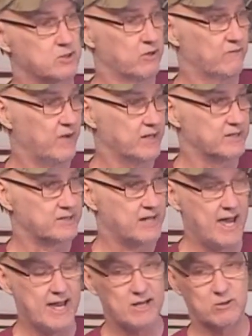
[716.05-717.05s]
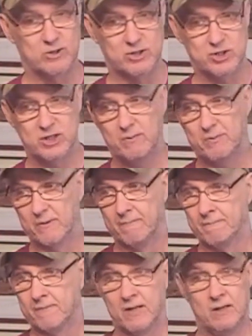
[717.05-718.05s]
or you find a tank or a Jeep or
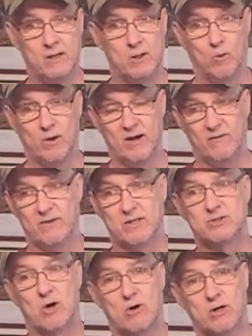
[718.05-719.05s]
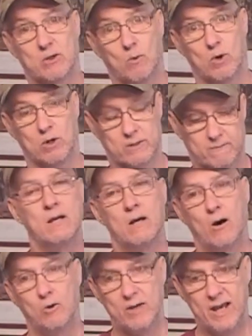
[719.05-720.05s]
whatever, it's all going to work.
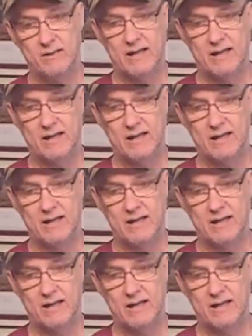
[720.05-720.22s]
Okay,